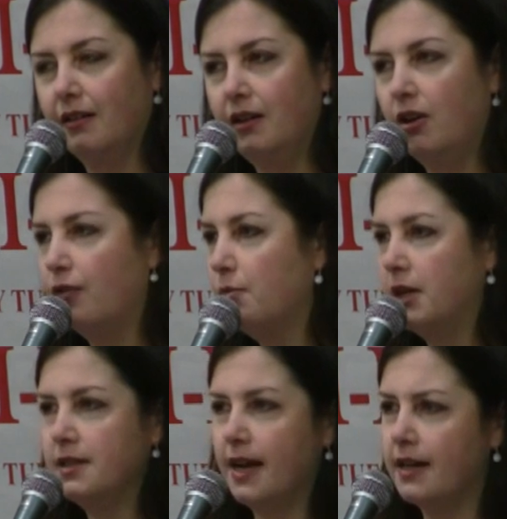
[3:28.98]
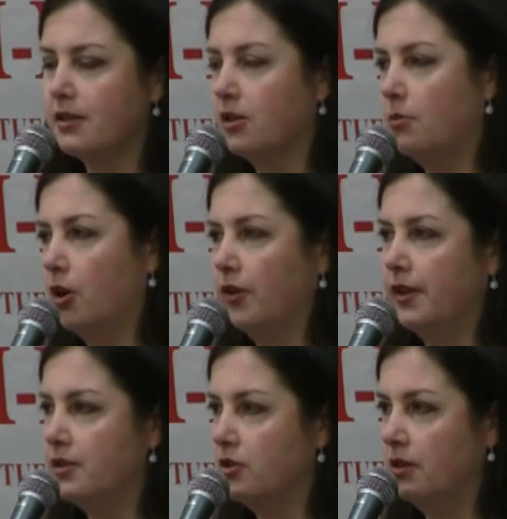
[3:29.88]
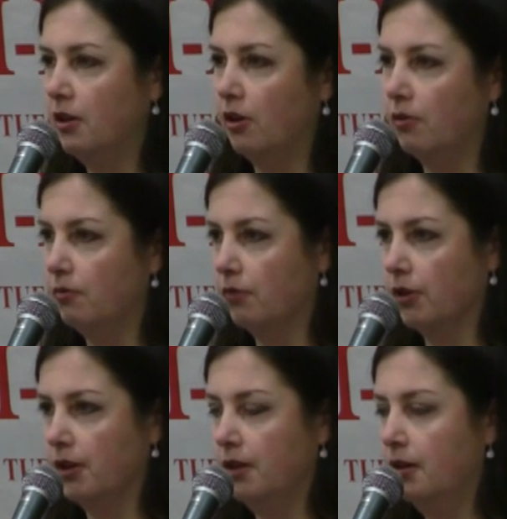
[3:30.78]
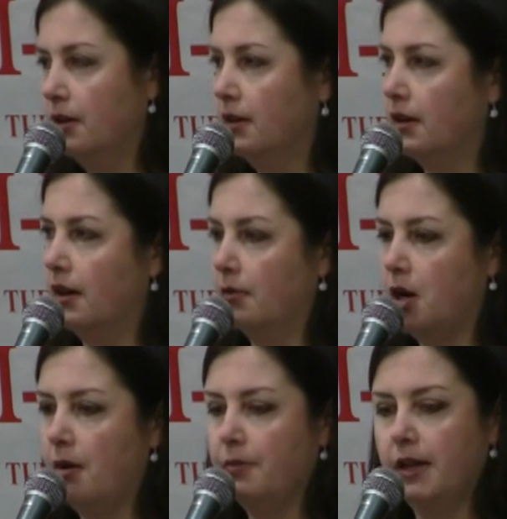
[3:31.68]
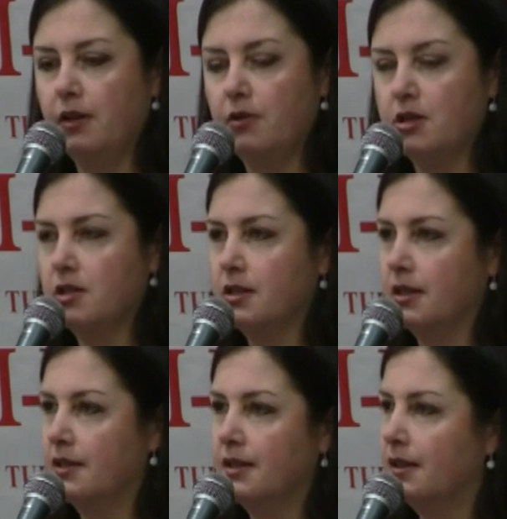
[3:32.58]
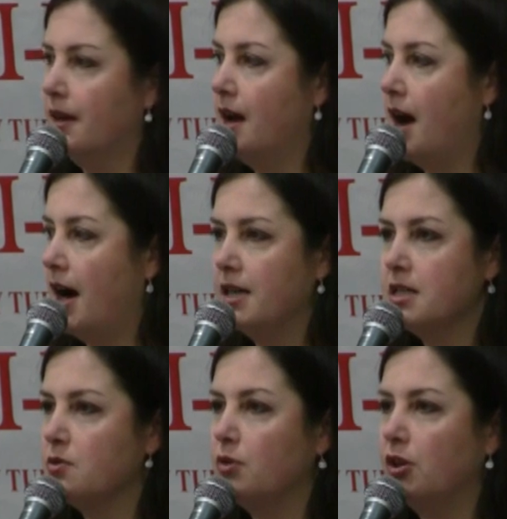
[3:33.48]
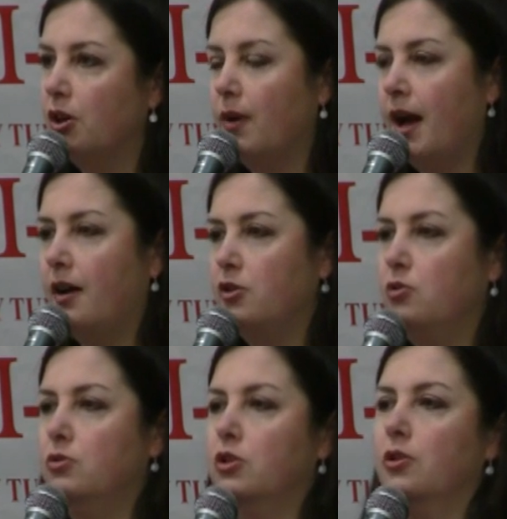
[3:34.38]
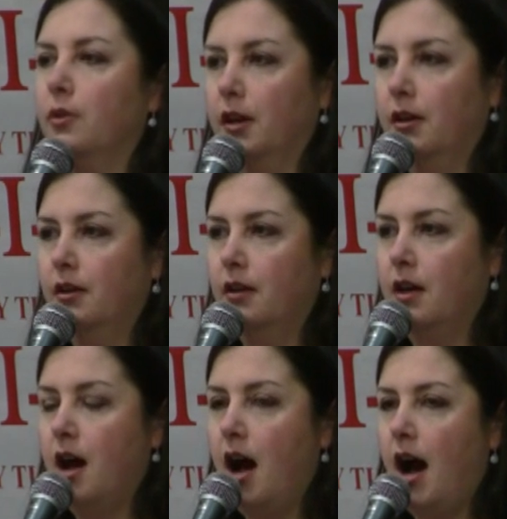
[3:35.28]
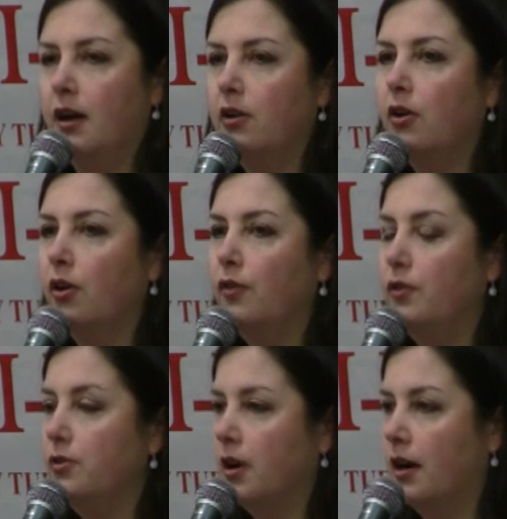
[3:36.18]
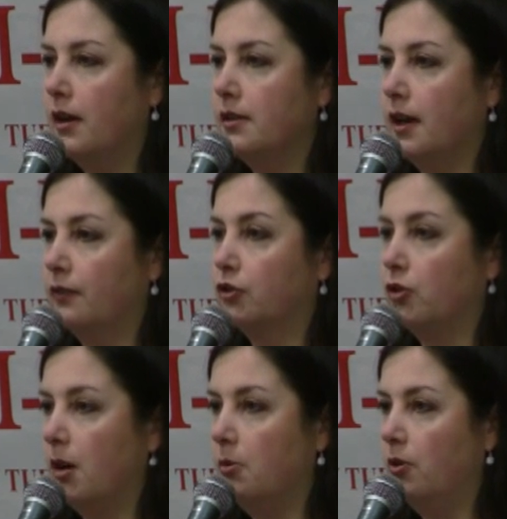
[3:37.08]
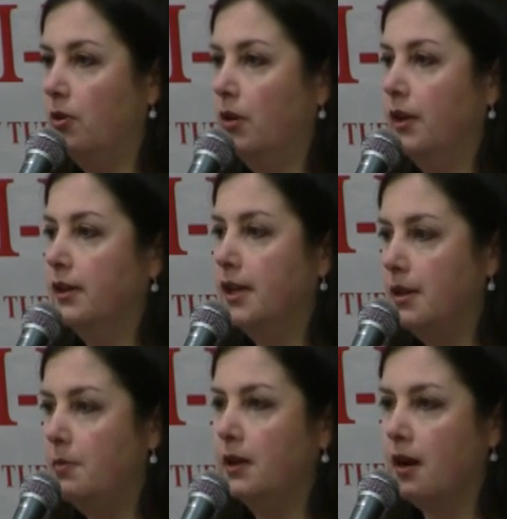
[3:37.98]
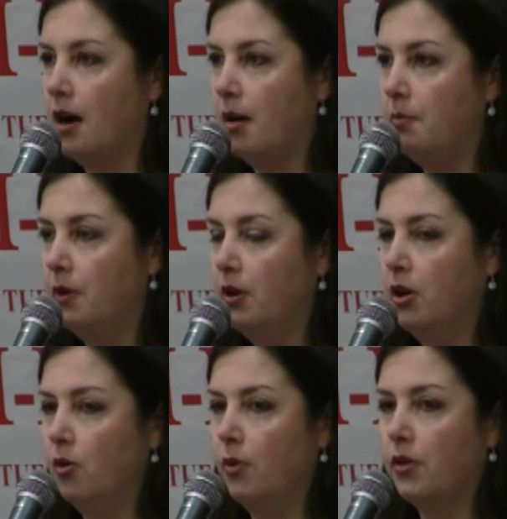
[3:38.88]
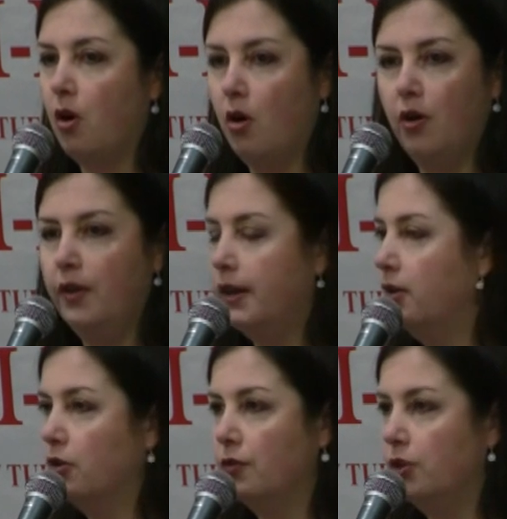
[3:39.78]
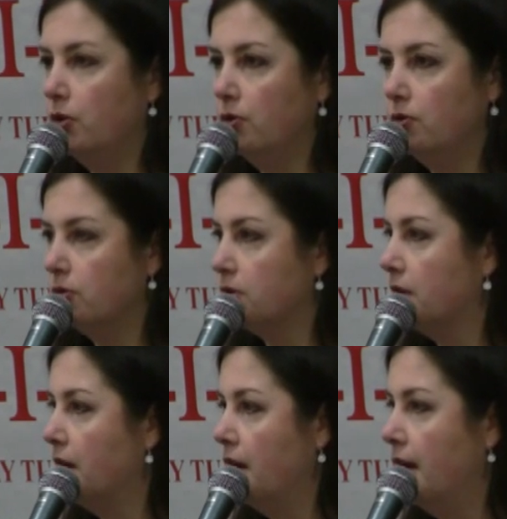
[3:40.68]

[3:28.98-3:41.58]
Everybody's asking him all these, really complicated questions, and I said, I just want to know how you do it. I don't know if you guys have trouble keeping up with all the interviews